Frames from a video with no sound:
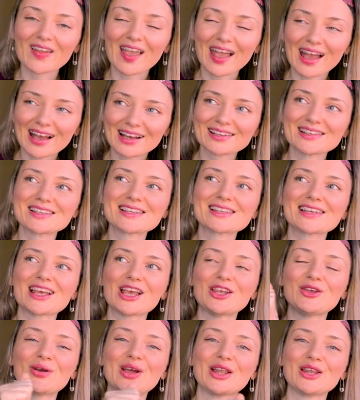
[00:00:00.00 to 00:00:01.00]
And
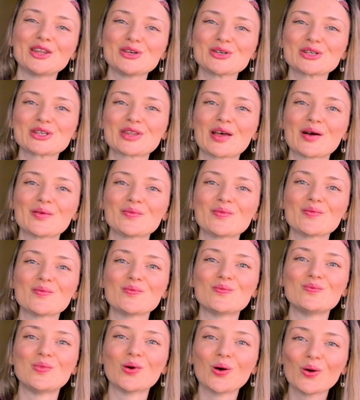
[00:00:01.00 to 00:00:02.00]
you can use them
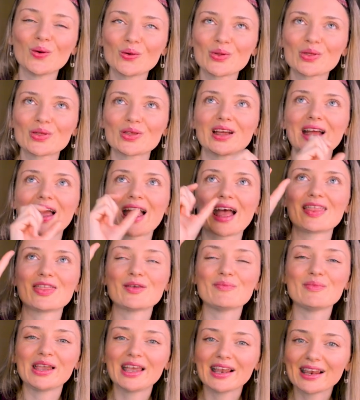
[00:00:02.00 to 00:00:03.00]
both at
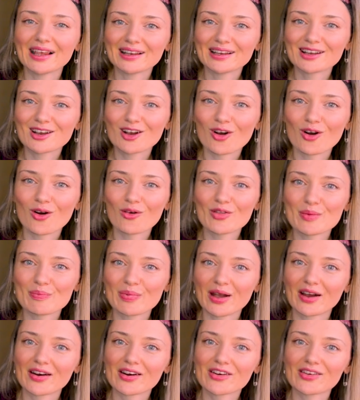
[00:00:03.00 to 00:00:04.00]
the beginning of the
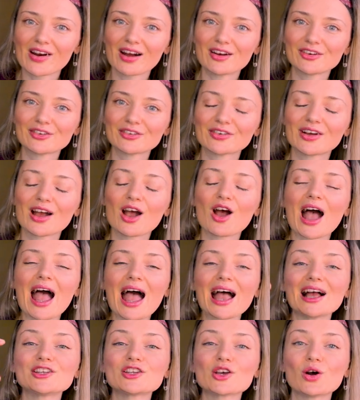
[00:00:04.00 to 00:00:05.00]
paragraph
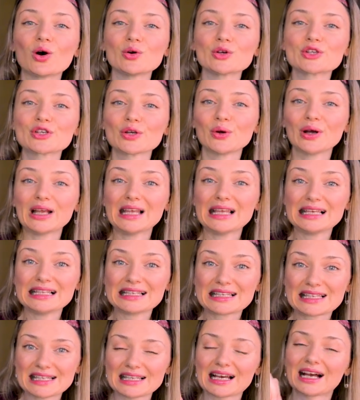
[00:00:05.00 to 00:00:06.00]
and also
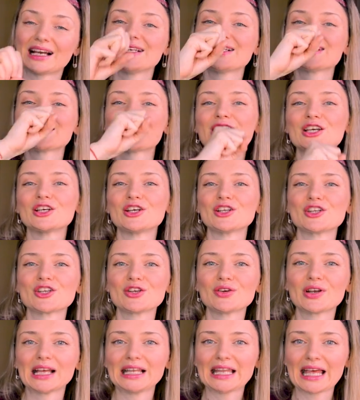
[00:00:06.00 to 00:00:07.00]
inside
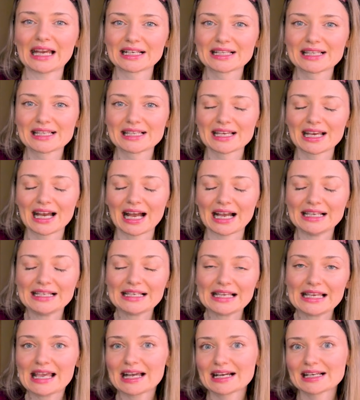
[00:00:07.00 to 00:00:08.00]
to connect
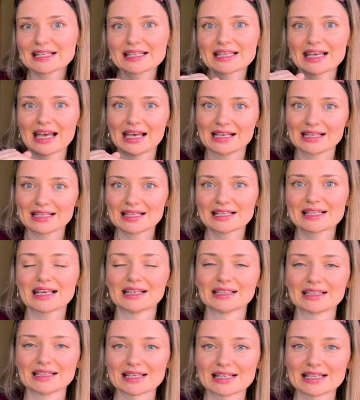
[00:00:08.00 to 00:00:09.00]
ideas and
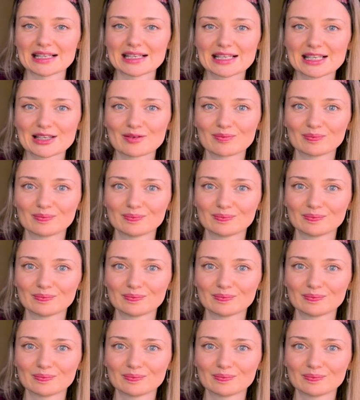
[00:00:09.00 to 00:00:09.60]
sentences.